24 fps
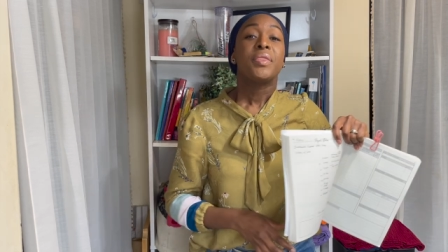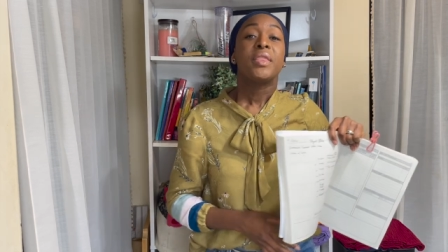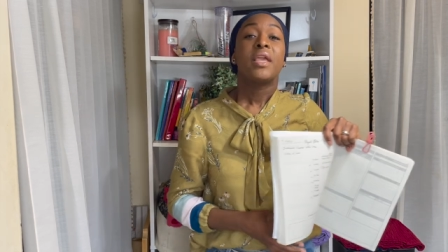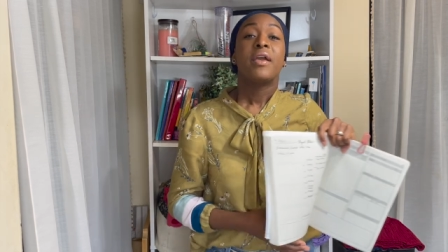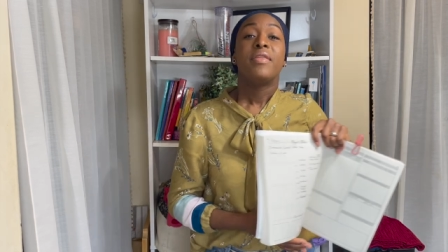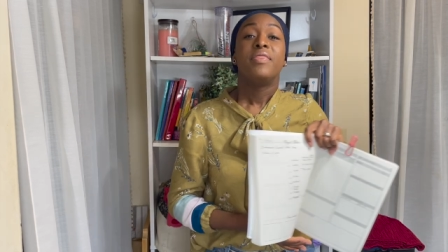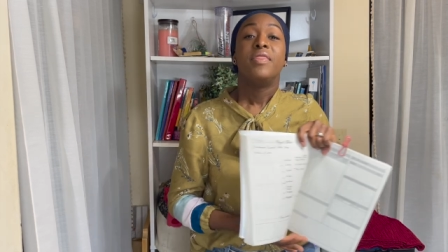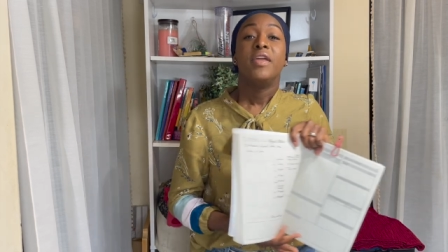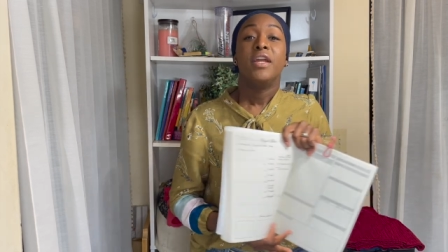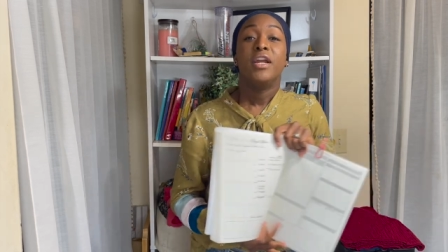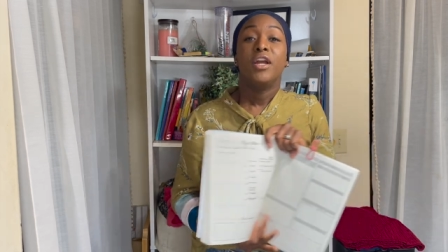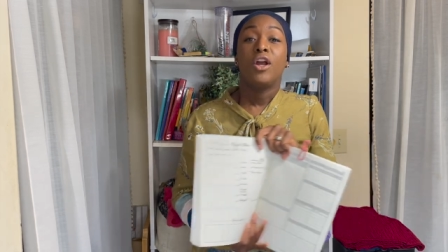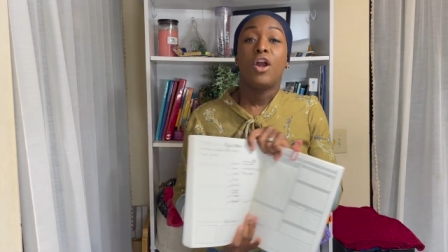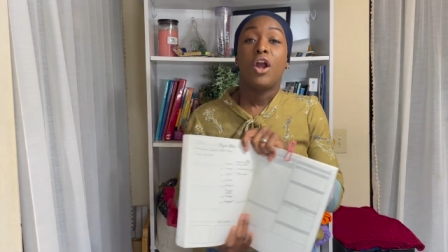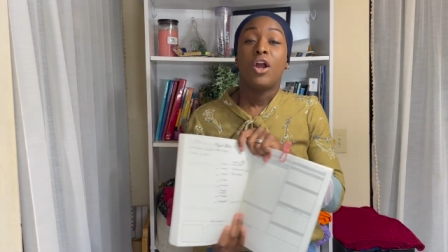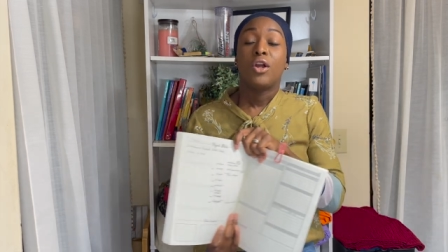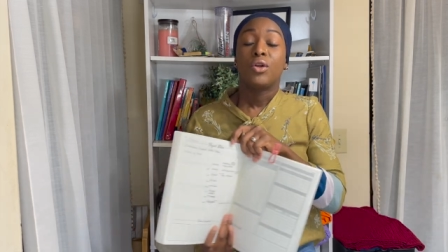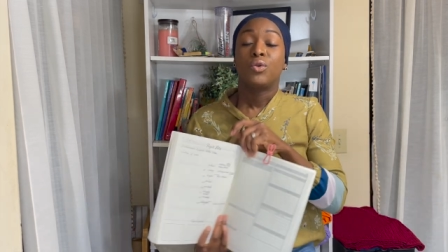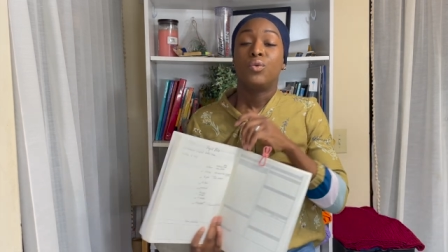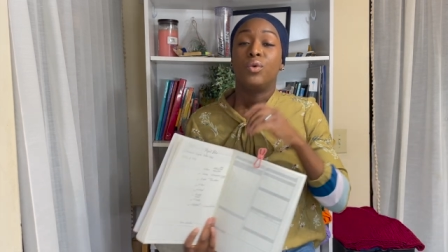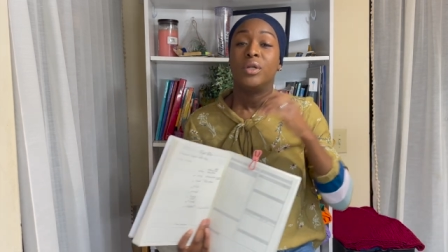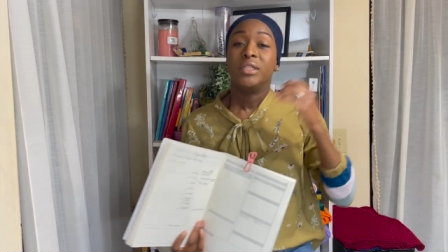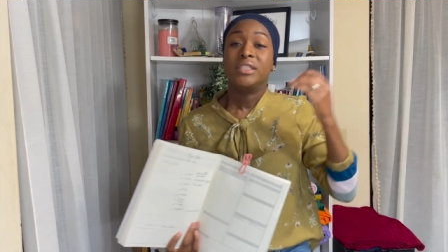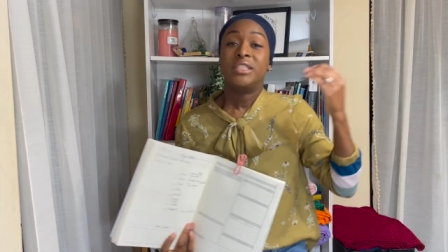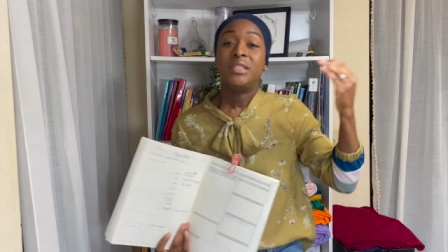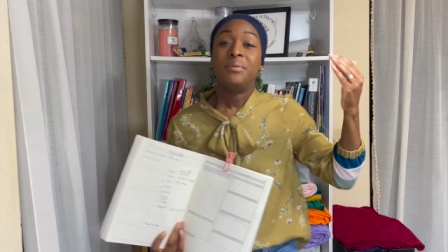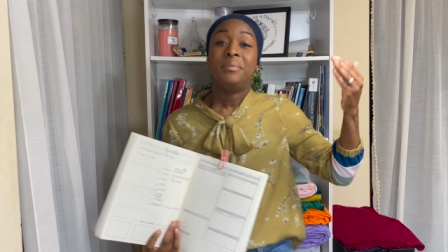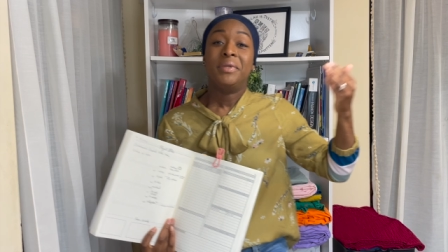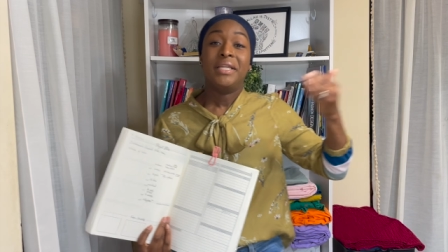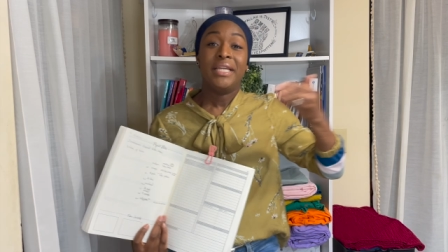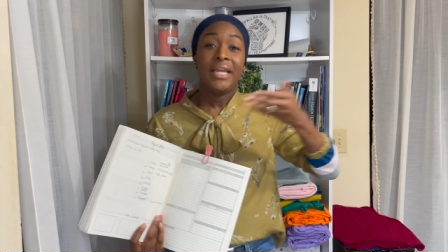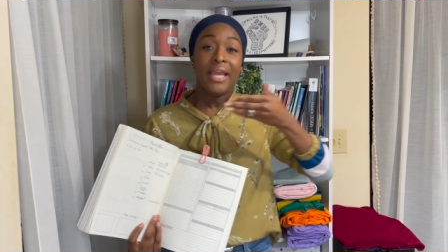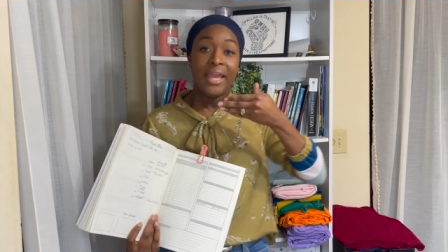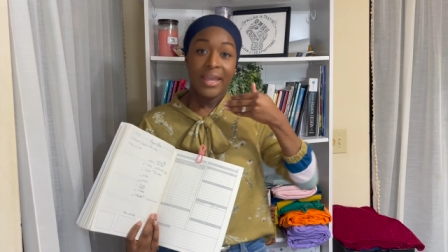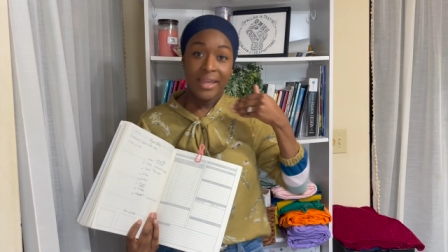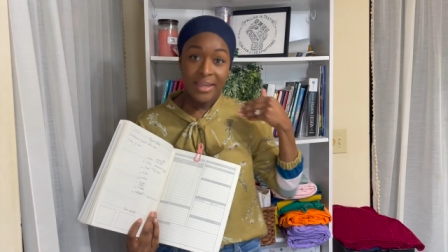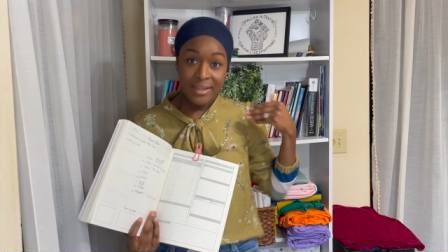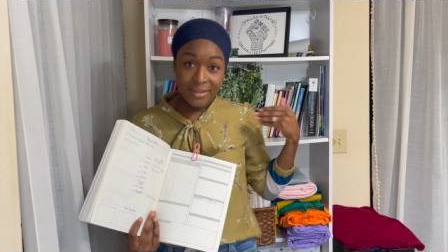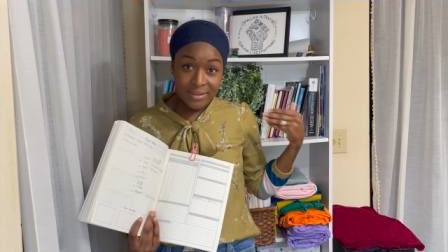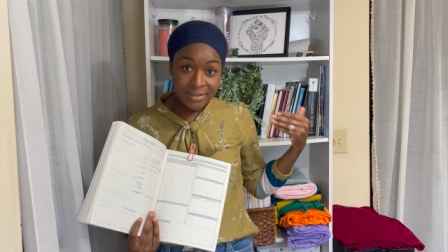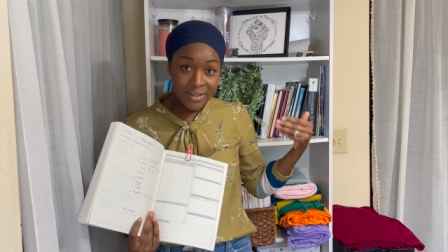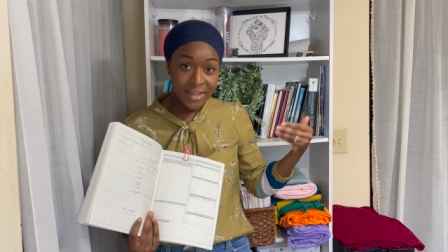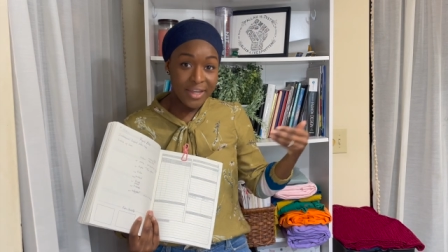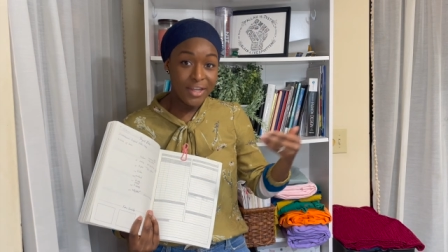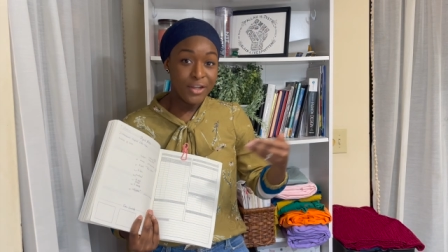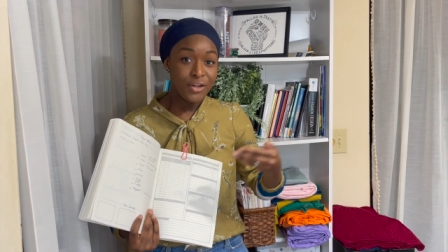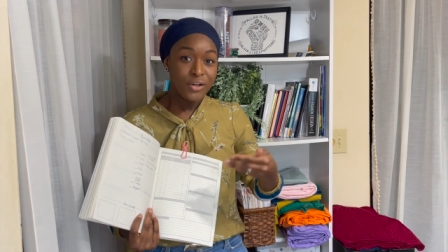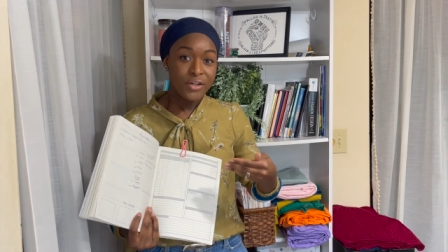There are going to be 8
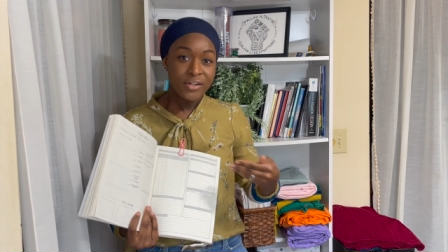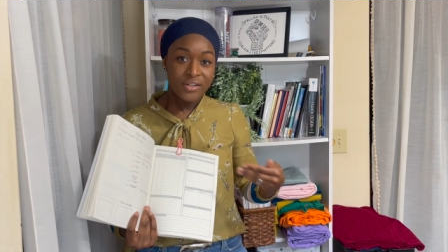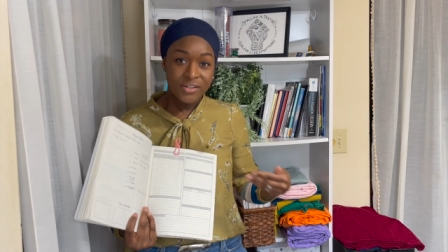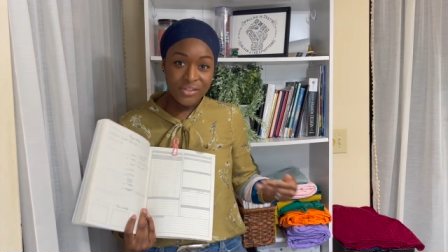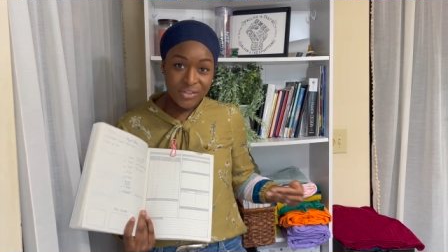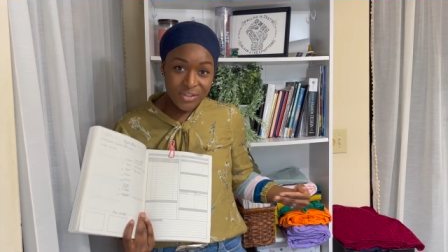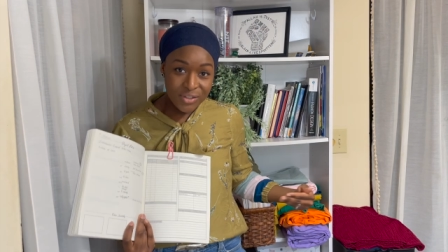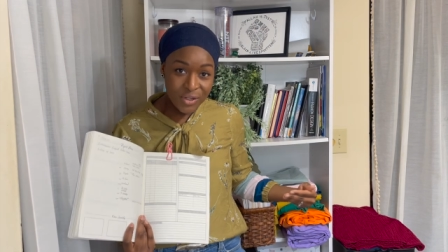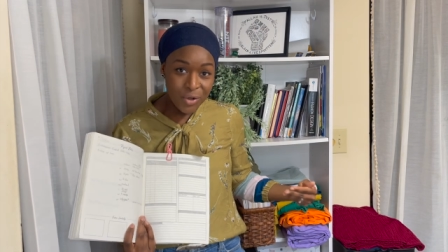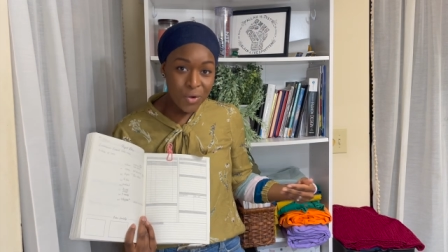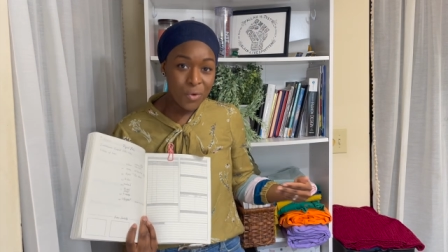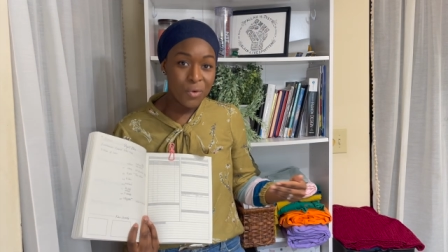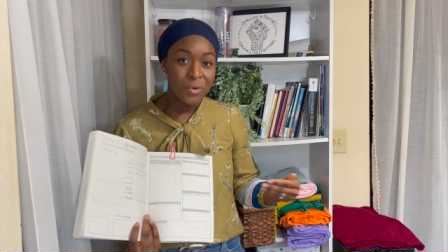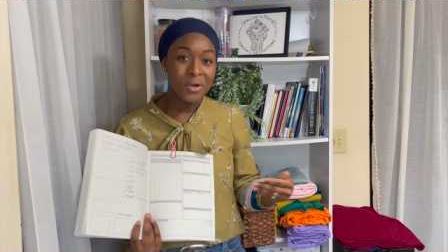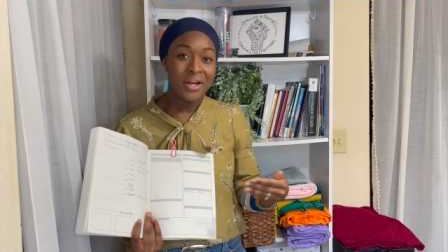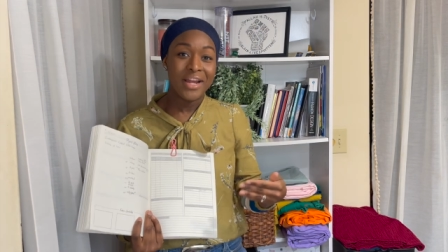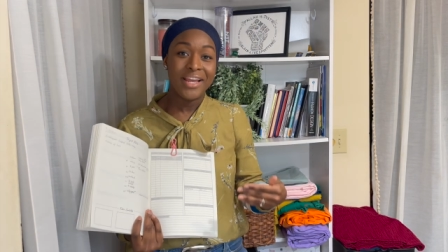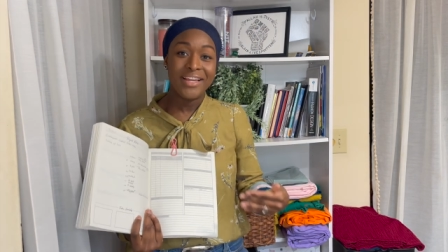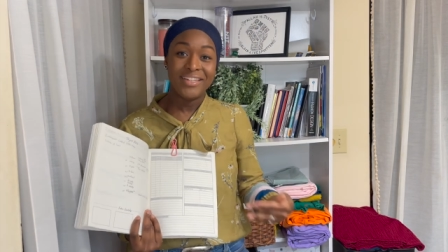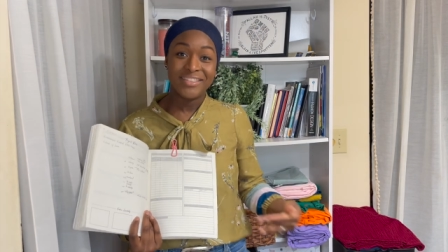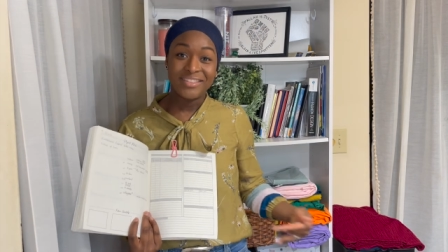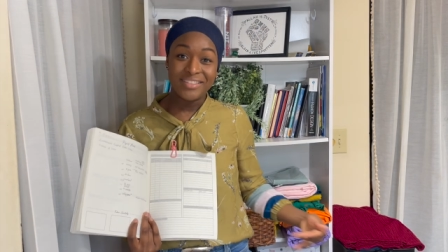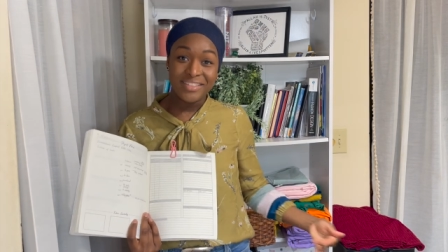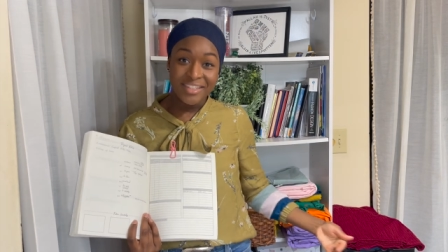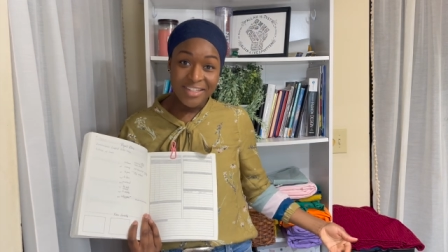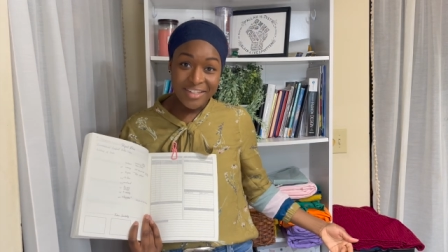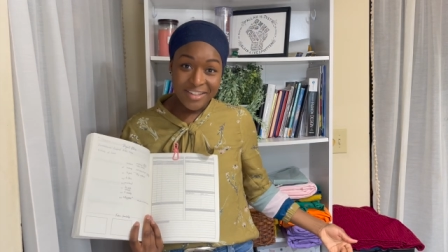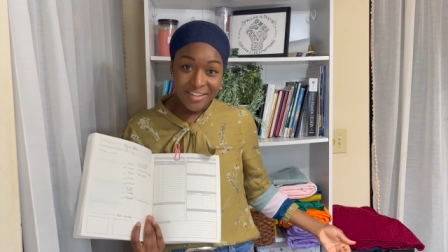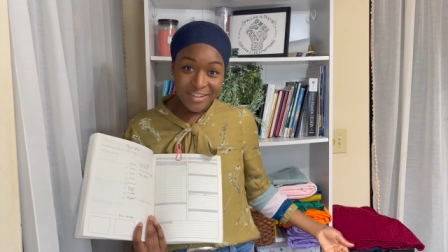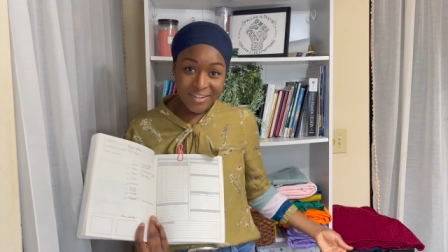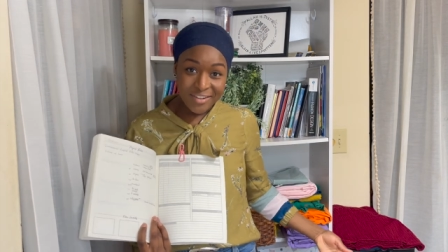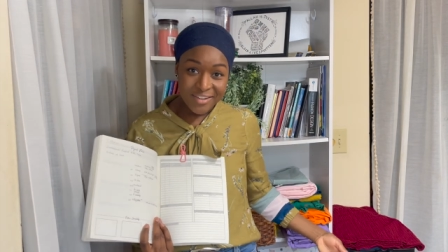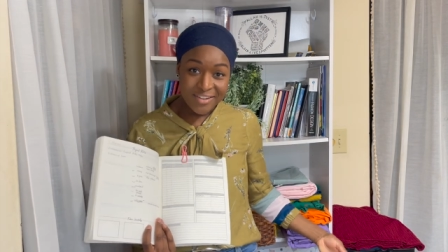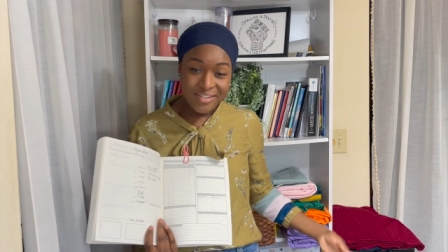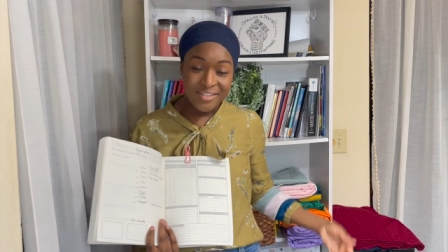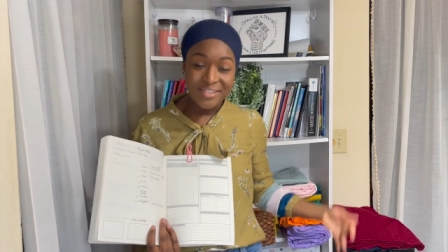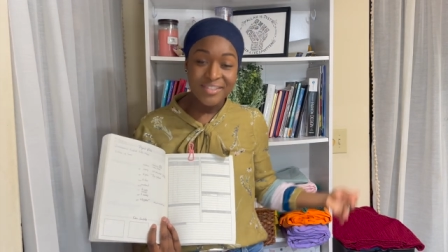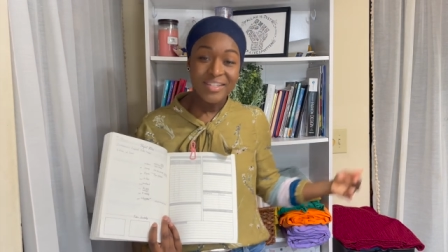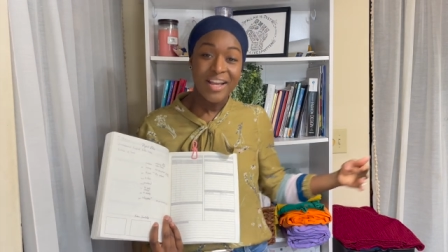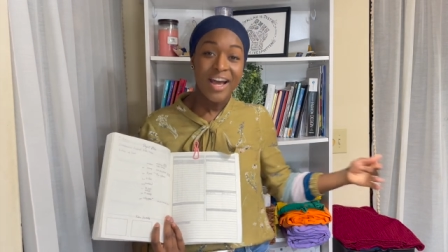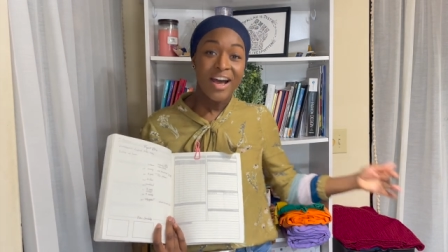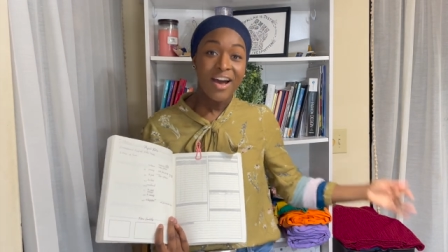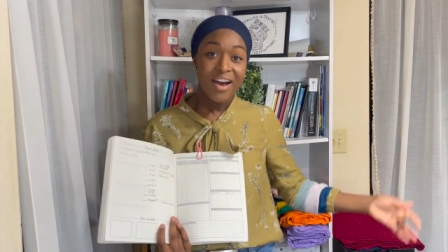layers or 8 tiers